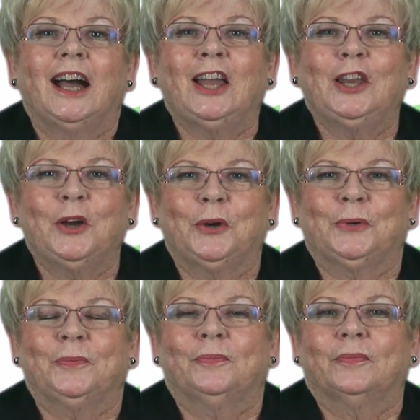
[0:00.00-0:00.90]

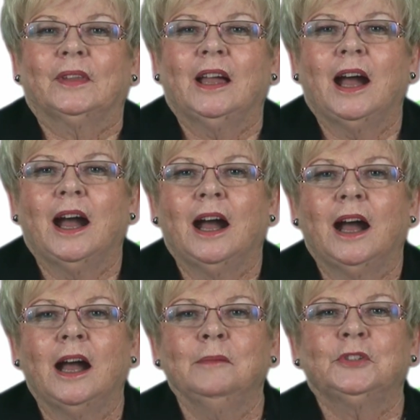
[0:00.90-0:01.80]
Hello,
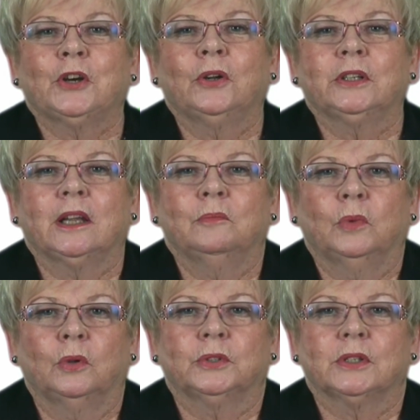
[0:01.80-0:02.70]
I'm Geraldine
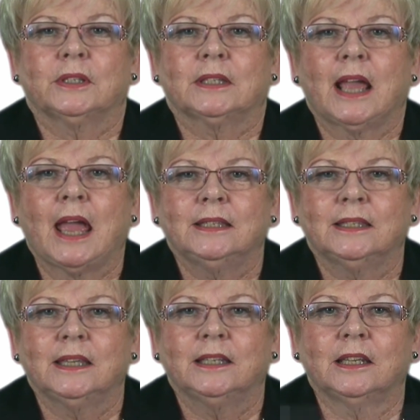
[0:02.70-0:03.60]
Walters,
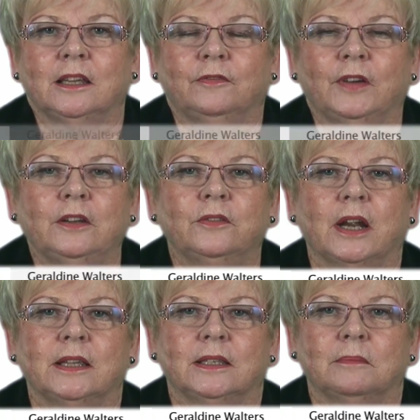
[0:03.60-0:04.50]
ACT
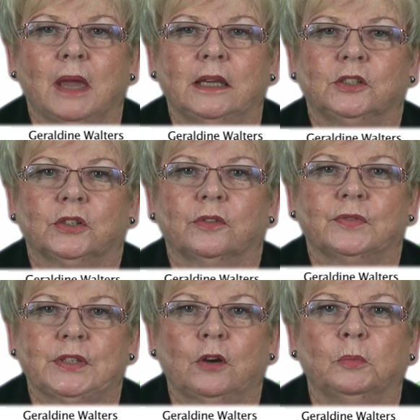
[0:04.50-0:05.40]
Fundraising Manager
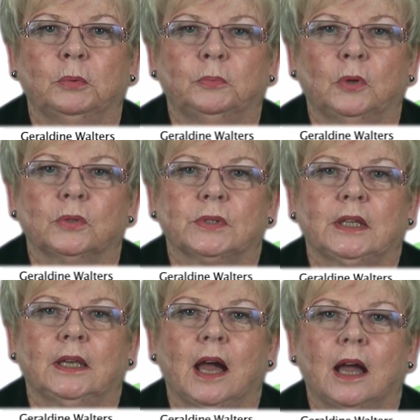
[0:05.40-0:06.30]
of Cerebral
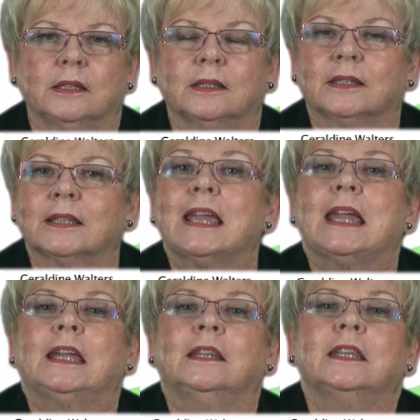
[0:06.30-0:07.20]
Palsy Alliance
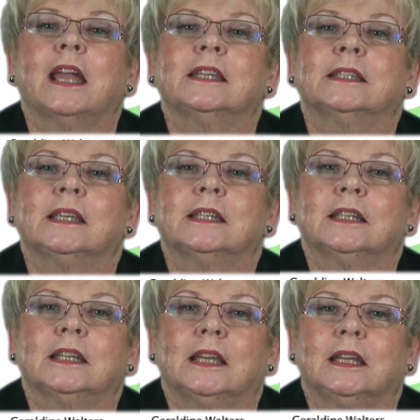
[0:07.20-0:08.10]
in the
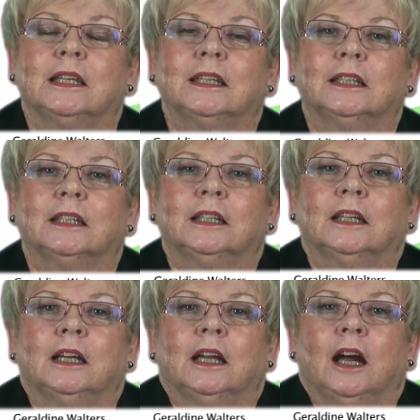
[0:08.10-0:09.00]
ACT.
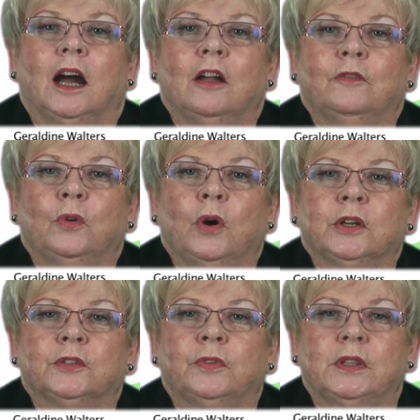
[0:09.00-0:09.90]
I have
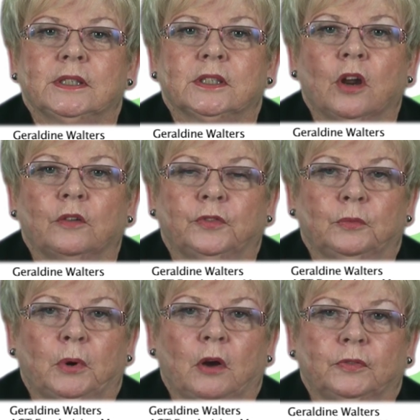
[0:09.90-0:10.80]
worked for this
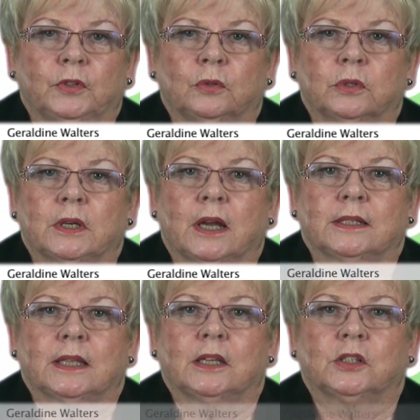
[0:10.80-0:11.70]
not-for-profit
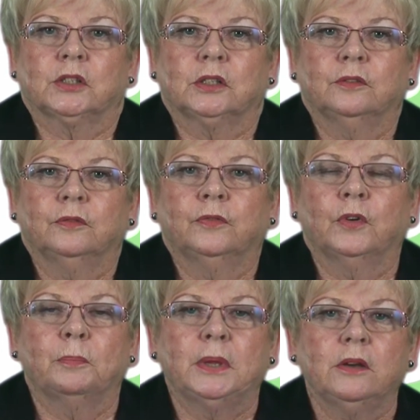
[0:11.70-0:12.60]
organisation
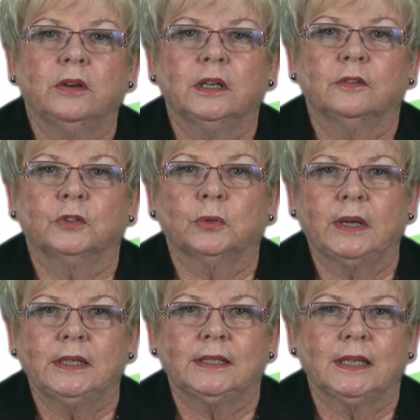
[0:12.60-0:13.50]
for a period of
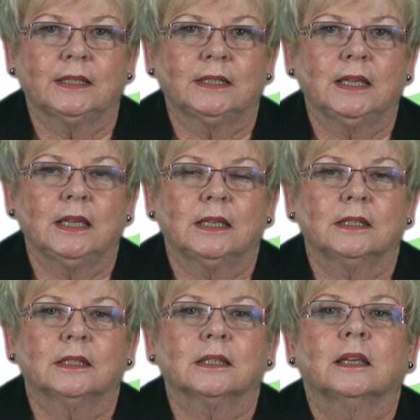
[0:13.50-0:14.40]
26
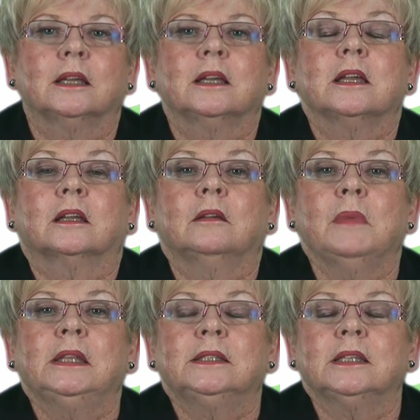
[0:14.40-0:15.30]
years,
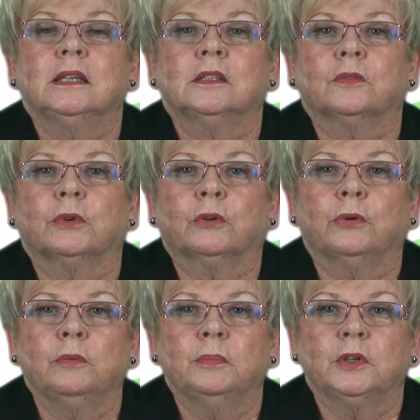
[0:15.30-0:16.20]
commencing as a
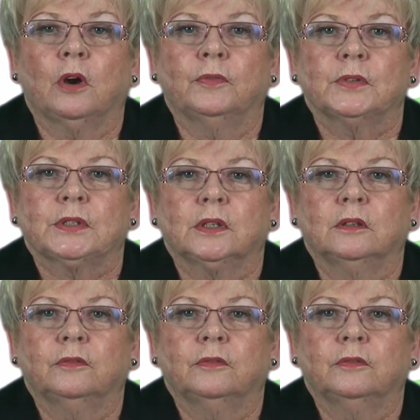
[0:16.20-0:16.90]
recruitment officer